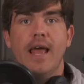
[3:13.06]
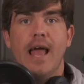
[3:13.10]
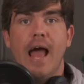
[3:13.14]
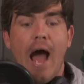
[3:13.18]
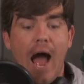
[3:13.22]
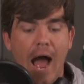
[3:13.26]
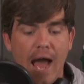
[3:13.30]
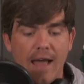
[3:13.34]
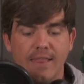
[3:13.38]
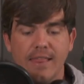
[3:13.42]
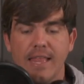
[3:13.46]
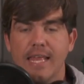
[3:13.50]

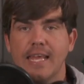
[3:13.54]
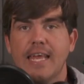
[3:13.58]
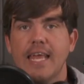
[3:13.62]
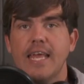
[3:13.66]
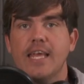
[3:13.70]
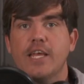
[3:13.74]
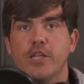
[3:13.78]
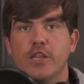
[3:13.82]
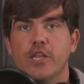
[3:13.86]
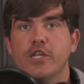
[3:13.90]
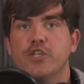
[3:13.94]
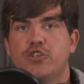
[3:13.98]
I think he
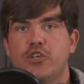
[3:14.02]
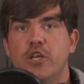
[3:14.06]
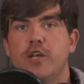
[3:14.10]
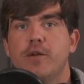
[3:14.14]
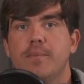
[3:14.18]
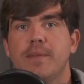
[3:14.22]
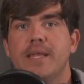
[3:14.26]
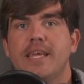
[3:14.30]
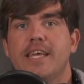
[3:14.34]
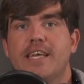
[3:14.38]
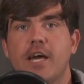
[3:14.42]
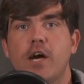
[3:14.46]
could
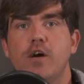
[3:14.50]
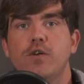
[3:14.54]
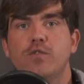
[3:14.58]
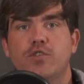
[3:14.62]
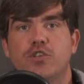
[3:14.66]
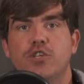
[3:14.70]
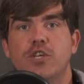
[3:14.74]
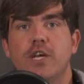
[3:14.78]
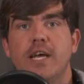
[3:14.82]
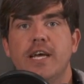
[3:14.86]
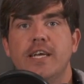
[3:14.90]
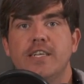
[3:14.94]
legitimately
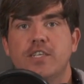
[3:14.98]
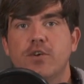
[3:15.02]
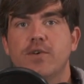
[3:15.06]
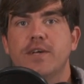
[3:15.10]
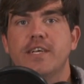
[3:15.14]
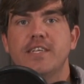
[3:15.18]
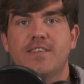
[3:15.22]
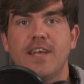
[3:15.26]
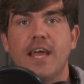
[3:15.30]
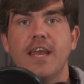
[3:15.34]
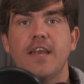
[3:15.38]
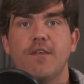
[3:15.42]
coach till
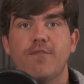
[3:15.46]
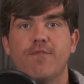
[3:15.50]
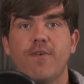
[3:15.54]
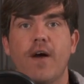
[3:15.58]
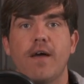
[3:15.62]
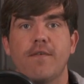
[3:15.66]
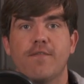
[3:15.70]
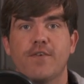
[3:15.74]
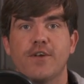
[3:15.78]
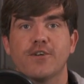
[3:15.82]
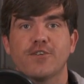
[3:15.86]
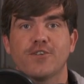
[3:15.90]
he's
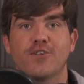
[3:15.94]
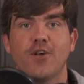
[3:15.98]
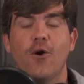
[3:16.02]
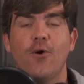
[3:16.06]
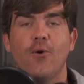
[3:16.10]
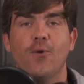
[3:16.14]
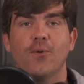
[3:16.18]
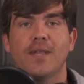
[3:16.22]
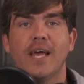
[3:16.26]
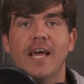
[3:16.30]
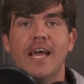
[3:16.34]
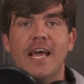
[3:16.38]
85 years
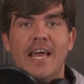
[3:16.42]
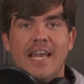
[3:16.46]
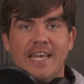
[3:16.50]
old,